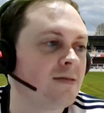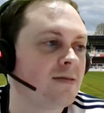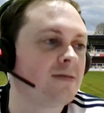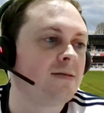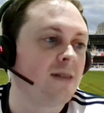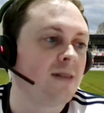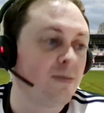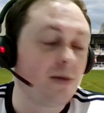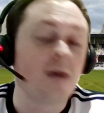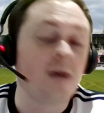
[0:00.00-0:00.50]

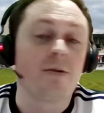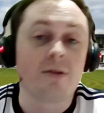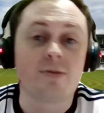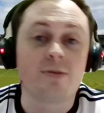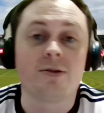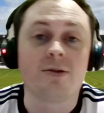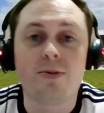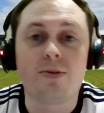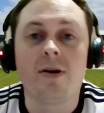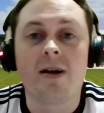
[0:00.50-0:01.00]
Dean Beckwith
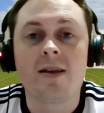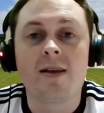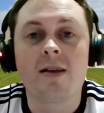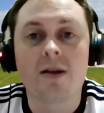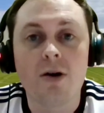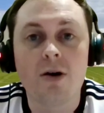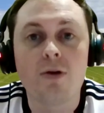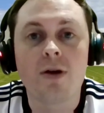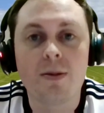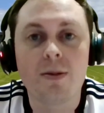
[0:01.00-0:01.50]
was putting the
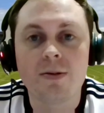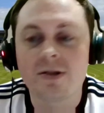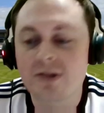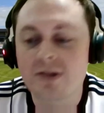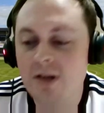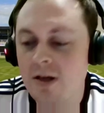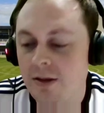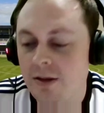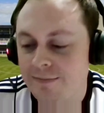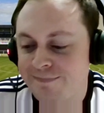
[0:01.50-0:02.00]
goalkeeper's
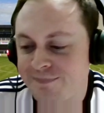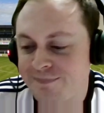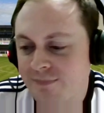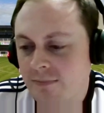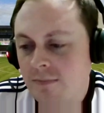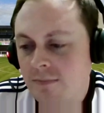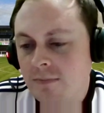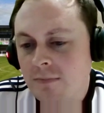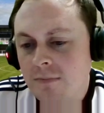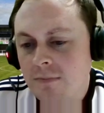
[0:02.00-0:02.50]
shirt
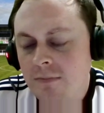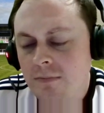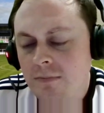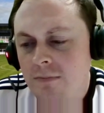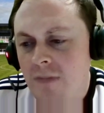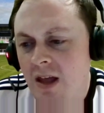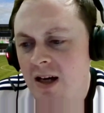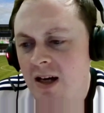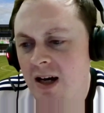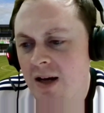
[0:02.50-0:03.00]

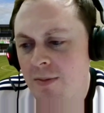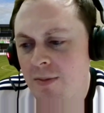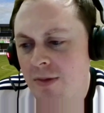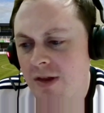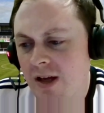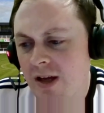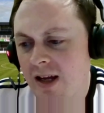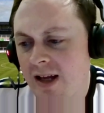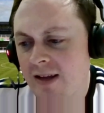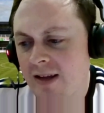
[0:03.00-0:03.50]
on,
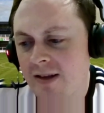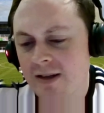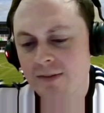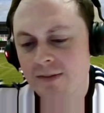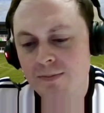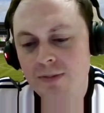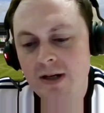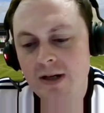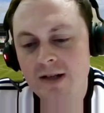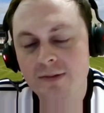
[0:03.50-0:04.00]
thinking that
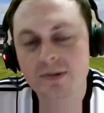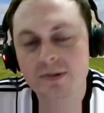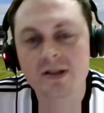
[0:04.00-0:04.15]
Brown was